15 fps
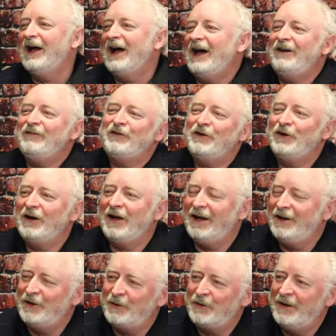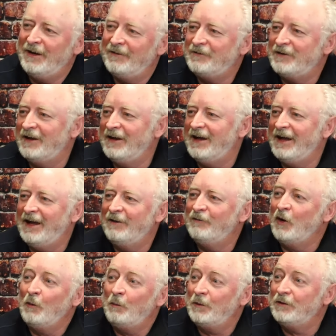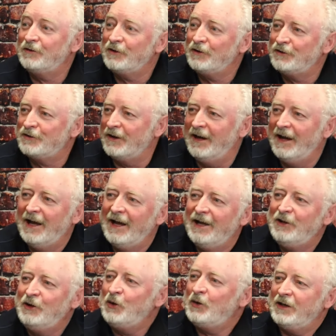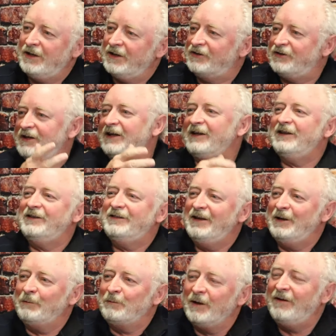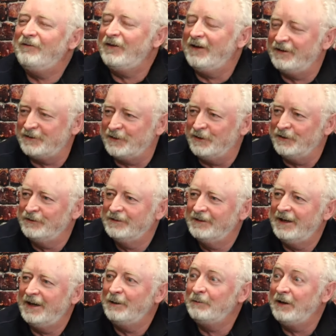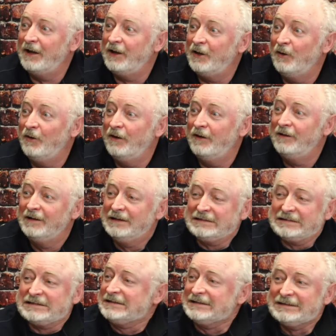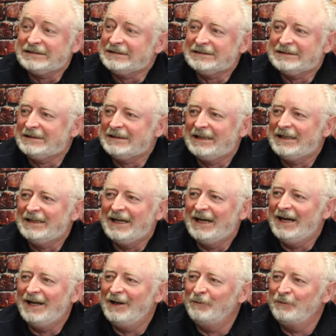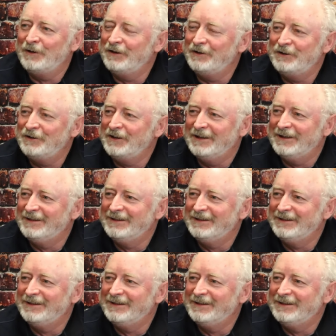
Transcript: valve. I've heard I don't have to have open surgery. You can just stick this in a blood vessel. And I'm like, oh, right. I don't want to do it.